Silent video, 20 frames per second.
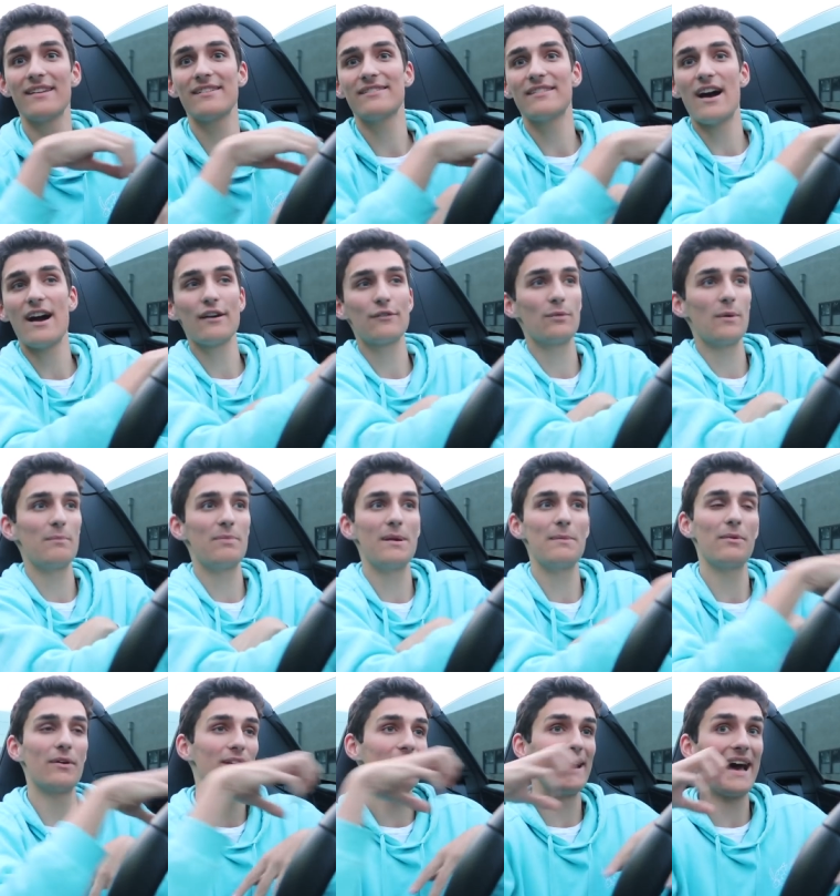out of stocks, when
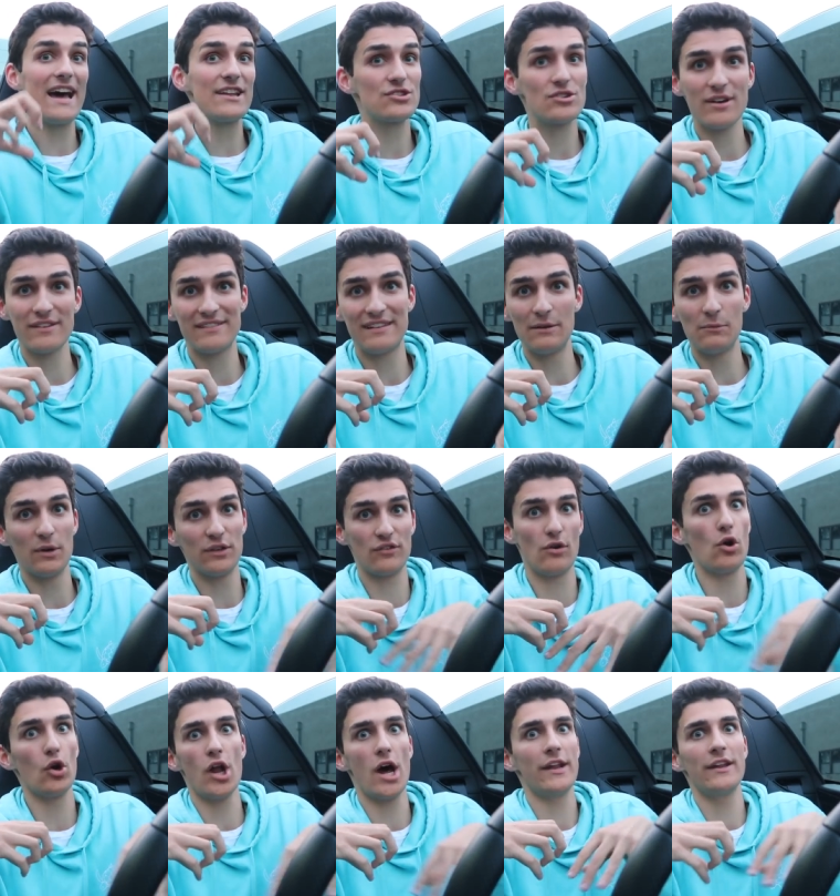people are not trusting what's
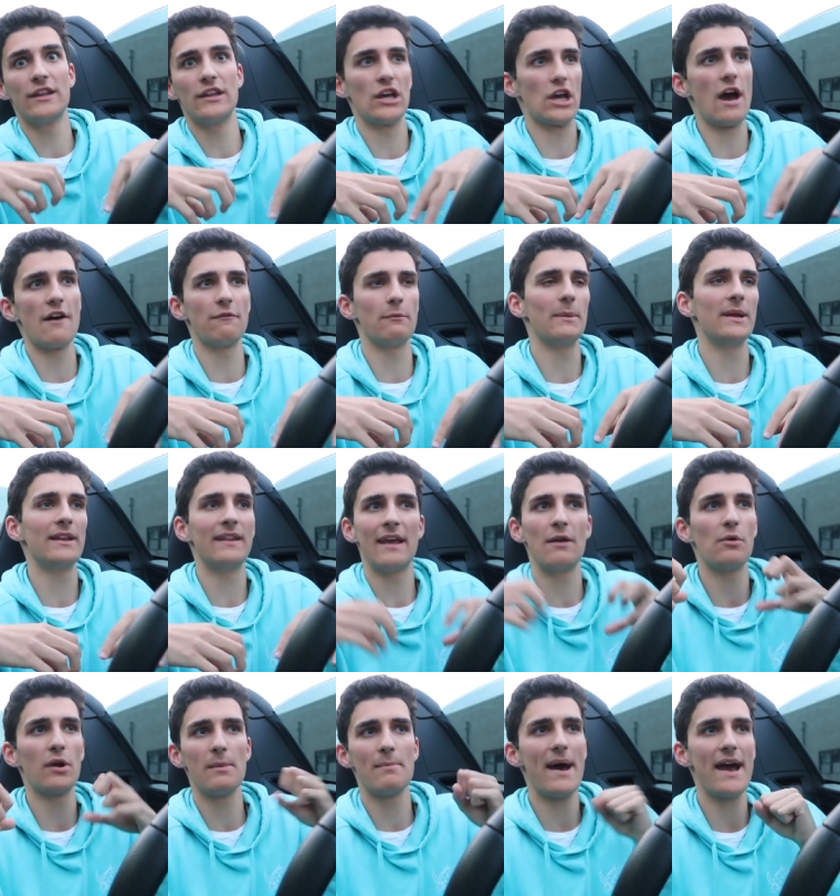going on in the government and
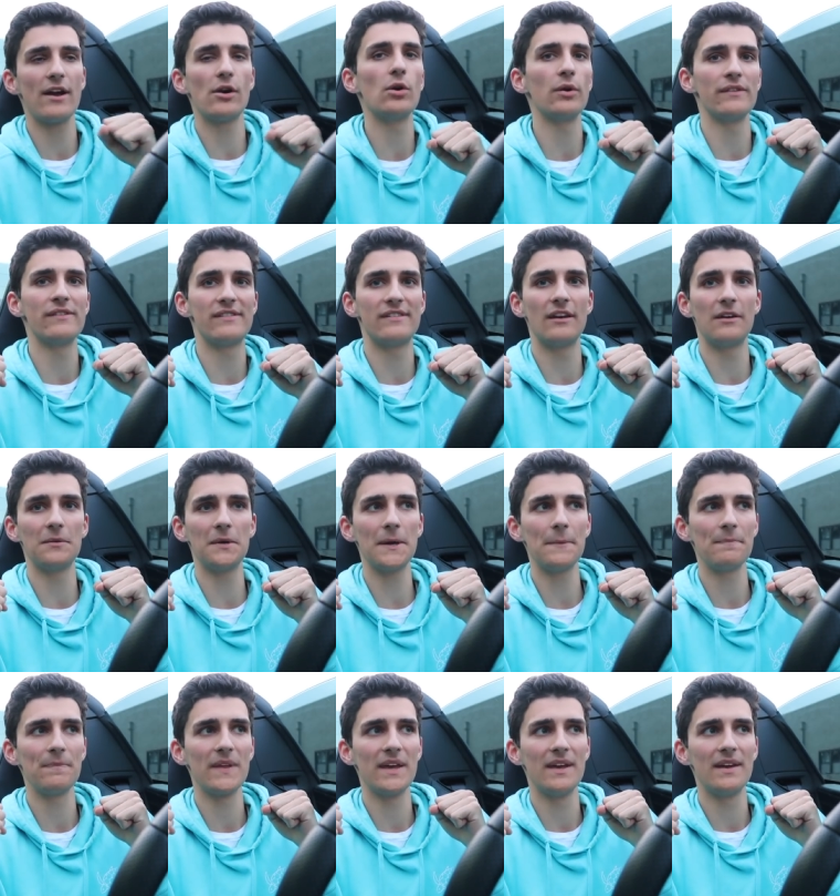they want to buy gold and
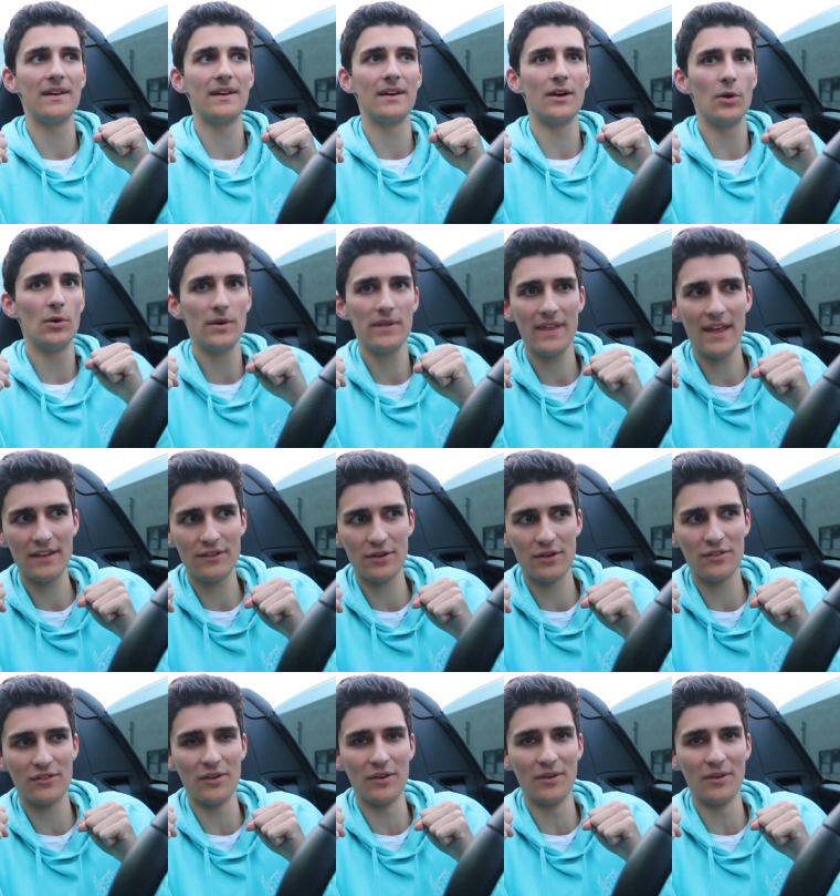silver, who do they turn